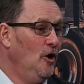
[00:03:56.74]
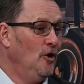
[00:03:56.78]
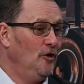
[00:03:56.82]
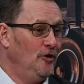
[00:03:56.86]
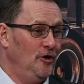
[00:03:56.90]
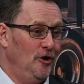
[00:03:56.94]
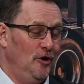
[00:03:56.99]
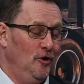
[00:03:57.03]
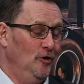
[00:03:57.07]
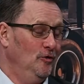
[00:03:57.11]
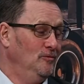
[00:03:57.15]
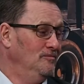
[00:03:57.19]

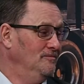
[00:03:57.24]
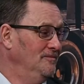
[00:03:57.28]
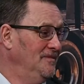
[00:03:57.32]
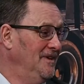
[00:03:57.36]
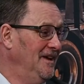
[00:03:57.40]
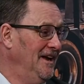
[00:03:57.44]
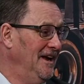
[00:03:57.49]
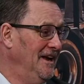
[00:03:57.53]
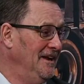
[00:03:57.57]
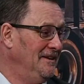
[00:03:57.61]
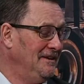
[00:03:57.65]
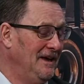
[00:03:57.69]
No,
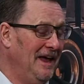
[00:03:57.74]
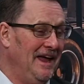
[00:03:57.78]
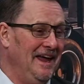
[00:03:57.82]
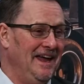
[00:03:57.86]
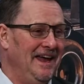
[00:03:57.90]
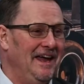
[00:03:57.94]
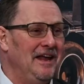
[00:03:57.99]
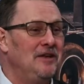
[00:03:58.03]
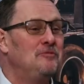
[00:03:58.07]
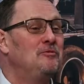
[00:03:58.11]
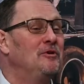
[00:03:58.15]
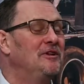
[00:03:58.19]

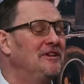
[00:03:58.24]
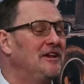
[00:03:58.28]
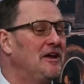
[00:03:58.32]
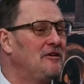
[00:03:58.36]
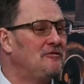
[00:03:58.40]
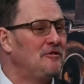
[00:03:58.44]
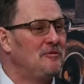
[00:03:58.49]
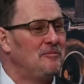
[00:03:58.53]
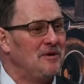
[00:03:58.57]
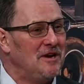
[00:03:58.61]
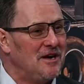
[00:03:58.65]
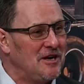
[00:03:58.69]
it will
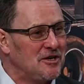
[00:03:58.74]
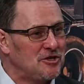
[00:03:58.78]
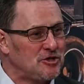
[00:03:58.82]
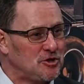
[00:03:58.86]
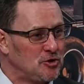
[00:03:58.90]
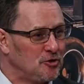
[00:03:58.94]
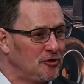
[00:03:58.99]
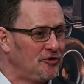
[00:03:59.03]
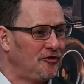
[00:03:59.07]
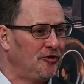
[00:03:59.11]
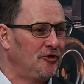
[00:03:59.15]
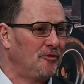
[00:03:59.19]
never be a
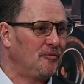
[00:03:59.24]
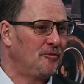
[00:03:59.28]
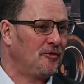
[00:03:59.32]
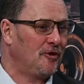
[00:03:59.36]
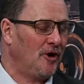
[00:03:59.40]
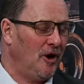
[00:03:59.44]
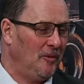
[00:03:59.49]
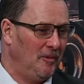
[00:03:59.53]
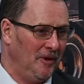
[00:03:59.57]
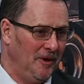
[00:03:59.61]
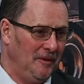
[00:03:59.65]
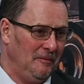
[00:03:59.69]
short-term
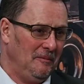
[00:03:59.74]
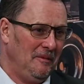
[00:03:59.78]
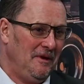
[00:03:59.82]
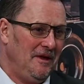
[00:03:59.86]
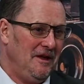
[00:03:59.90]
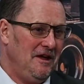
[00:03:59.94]
problem.